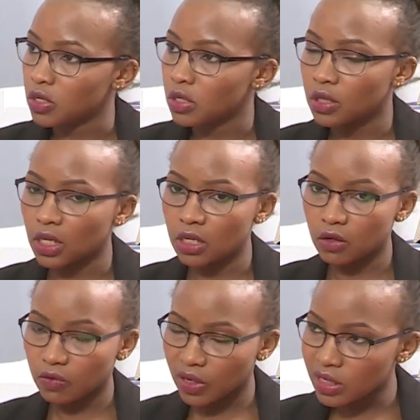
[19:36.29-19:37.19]
They need
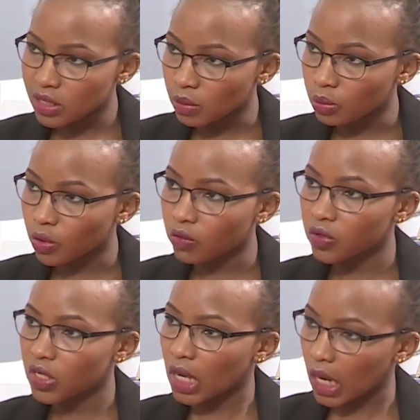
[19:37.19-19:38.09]
very simple,
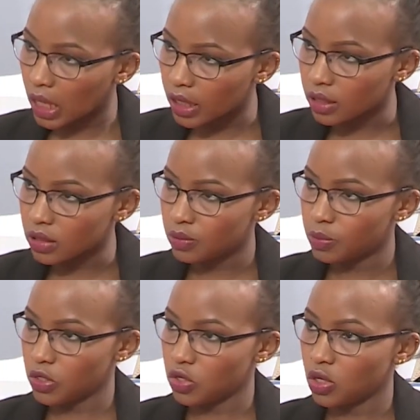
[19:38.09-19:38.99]
very clear
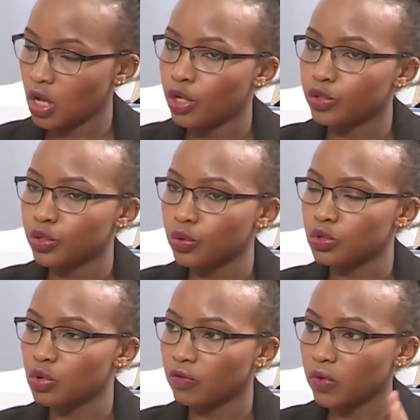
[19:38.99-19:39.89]
speech. So you want
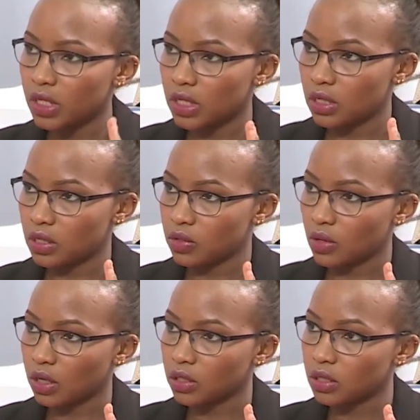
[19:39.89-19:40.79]
to avoid the
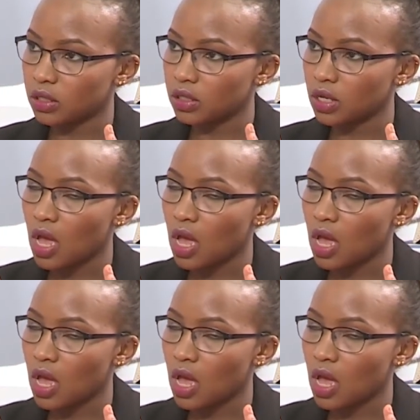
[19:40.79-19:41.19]
distractions.